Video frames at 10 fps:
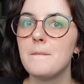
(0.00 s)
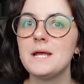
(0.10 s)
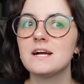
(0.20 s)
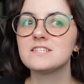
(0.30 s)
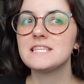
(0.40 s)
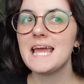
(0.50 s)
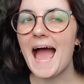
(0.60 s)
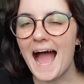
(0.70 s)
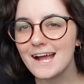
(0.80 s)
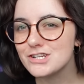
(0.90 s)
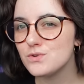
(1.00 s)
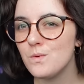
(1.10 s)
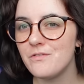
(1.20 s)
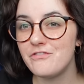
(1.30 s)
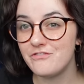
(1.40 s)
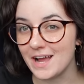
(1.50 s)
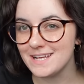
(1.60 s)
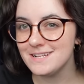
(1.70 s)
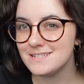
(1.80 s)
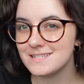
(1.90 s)
because the actual
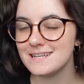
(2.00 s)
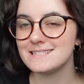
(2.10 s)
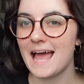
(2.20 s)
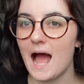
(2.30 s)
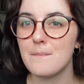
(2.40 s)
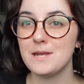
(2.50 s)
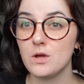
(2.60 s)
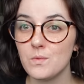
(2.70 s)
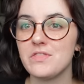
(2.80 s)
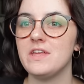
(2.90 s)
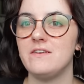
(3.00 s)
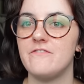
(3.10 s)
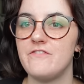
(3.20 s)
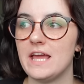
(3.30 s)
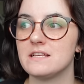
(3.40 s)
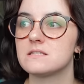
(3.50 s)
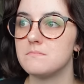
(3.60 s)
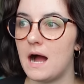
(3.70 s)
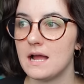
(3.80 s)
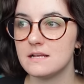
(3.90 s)
fight is happening within Faye's
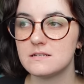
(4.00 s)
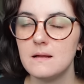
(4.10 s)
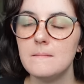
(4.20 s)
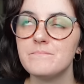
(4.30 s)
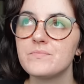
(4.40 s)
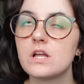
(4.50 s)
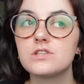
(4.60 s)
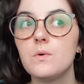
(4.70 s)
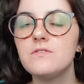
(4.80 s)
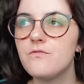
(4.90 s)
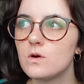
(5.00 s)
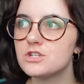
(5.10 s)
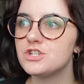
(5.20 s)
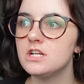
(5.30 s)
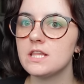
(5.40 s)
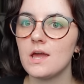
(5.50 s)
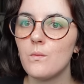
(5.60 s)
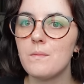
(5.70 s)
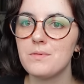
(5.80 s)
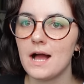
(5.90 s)
mind. So unfortunately,
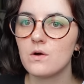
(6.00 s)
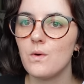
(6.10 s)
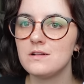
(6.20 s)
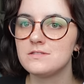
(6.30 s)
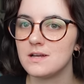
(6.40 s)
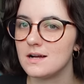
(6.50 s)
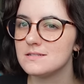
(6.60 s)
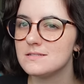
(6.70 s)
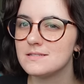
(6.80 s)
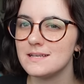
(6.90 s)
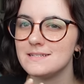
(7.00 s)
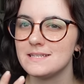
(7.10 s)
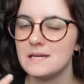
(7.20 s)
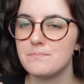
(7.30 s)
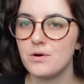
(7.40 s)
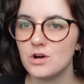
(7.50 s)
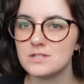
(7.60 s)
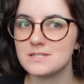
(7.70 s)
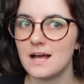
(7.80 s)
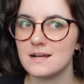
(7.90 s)
what Blackwell does is he
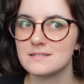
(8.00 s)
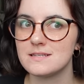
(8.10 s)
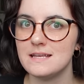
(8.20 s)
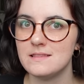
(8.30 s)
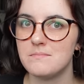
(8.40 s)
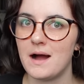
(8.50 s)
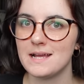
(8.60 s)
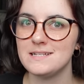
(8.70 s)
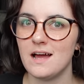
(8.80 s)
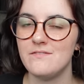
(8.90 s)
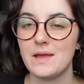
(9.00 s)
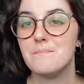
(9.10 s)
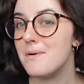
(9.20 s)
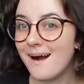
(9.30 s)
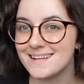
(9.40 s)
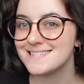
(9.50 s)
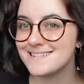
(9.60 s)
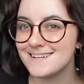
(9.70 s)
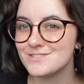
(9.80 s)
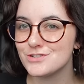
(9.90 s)
puts us in the mind of a
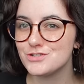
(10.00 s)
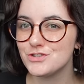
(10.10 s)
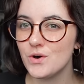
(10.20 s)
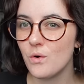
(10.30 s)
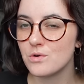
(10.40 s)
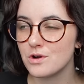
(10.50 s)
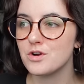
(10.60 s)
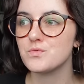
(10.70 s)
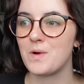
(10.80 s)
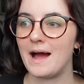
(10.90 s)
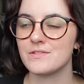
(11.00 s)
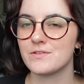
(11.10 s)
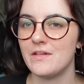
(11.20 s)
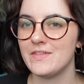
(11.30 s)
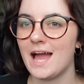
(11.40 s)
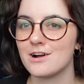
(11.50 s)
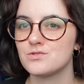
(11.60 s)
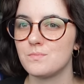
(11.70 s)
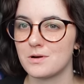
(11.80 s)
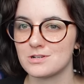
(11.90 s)
bystander to the horror rather than the
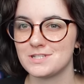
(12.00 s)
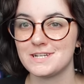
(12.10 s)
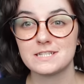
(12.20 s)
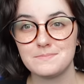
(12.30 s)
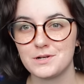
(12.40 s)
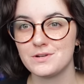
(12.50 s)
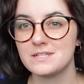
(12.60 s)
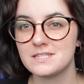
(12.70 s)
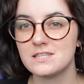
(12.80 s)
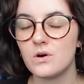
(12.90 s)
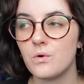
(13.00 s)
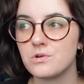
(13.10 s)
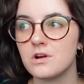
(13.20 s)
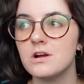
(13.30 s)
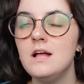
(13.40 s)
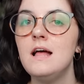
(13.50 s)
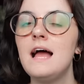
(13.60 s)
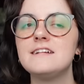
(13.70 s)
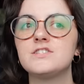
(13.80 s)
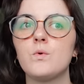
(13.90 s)
actual person experiencing the horror.
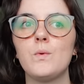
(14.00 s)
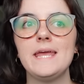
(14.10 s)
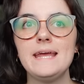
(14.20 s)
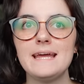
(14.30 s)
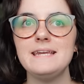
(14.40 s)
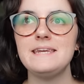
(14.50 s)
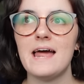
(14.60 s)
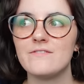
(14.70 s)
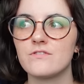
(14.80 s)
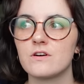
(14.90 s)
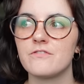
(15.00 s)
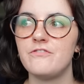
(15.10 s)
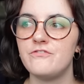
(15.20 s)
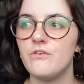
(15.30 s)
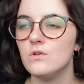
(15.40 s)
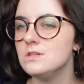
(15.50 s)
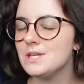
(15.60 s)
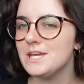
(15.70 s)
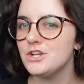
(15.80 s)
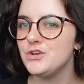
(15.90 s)
And so we can never
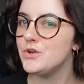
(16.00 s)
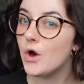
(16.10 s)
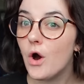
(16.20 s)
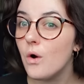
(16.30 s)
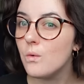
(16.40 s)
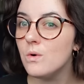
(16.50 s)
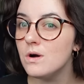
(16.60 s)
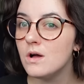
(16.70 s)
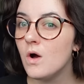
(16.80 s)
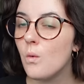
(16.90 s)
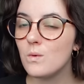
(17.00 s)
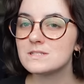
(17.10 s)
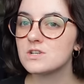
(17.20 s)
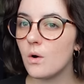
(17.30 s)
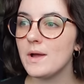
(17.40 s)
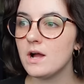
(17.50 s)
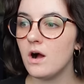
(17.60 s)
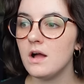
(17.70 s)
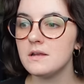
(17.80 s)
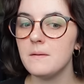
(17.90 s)
fully know what's going
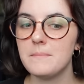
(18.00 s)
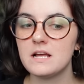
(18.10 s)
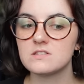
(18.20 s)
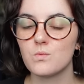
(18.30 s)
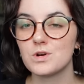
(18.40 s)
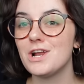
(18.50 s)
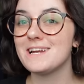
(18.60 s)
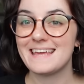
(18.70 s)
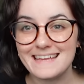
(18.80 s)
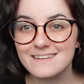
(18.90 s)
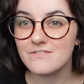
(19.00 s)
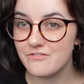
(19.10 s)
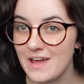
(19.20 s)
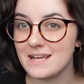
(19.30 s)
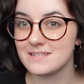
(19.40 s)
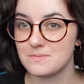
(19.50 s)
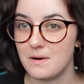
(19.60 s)
on because we're not in Faye's